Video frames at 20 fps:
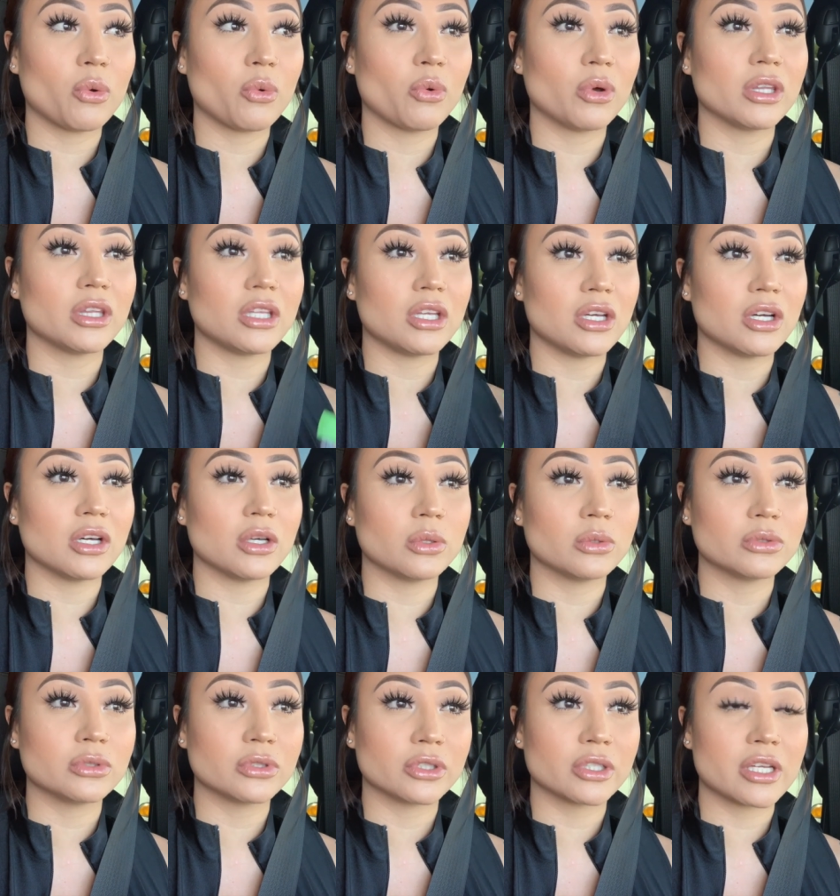what the
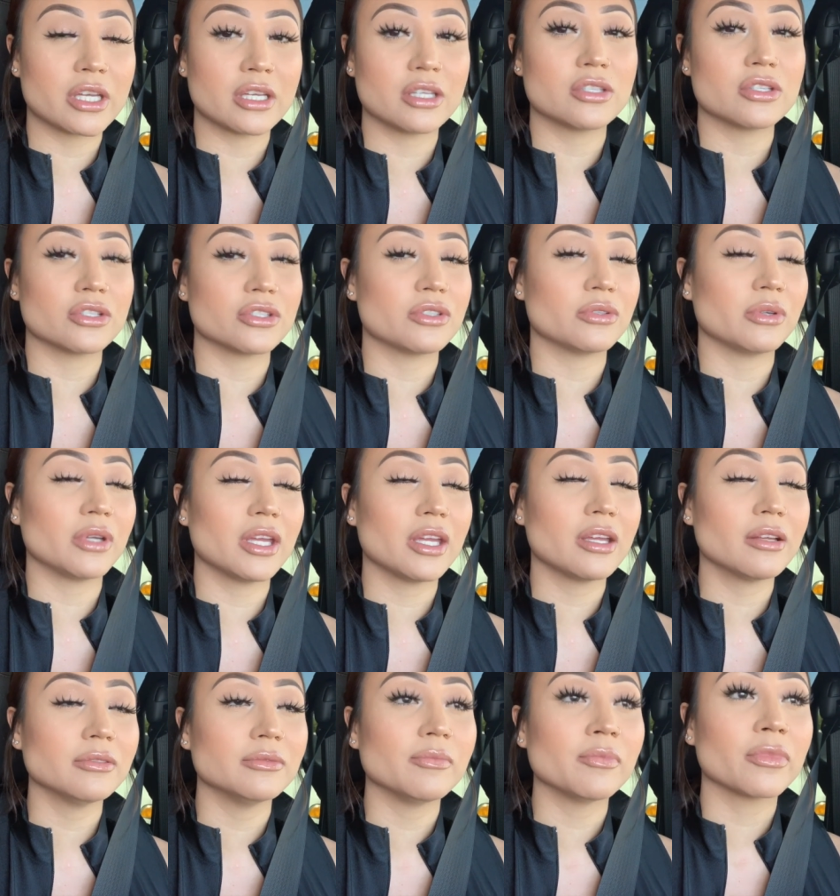older kids are
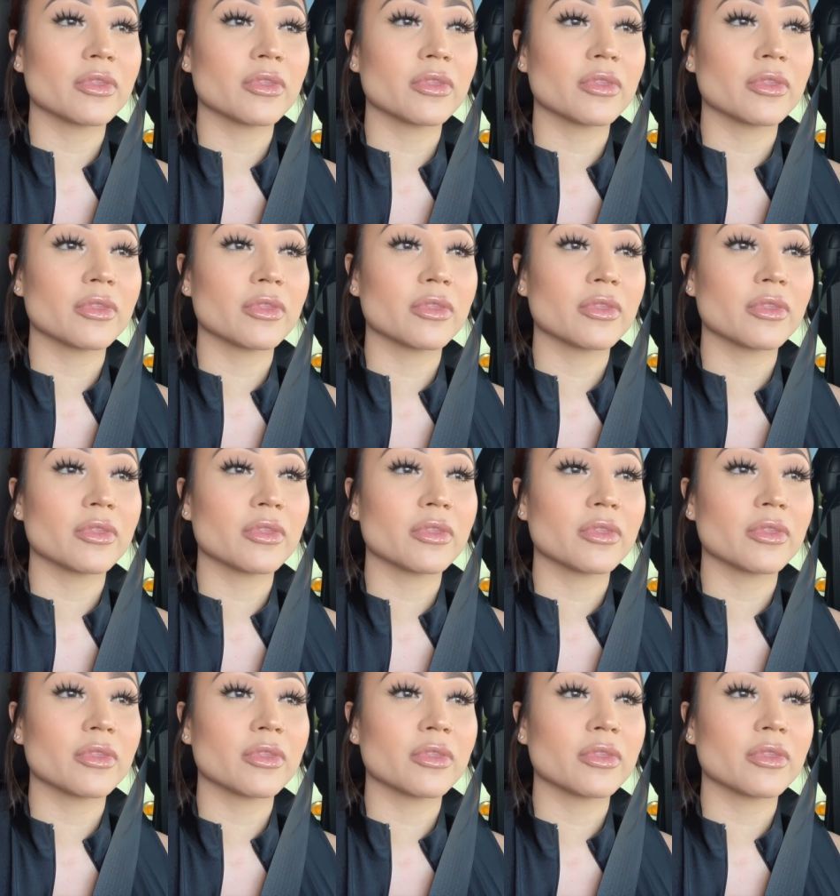doing